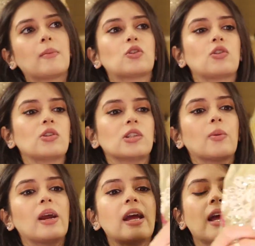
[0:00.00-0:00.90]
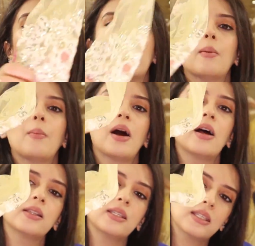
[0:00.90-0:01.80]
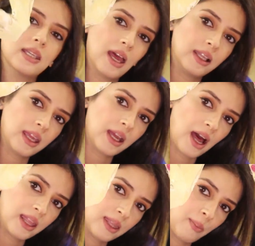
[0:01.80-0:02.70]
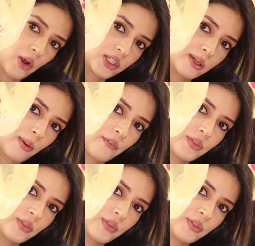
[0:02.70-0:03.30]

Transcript: kept true to it. Pearl detailing at the bottom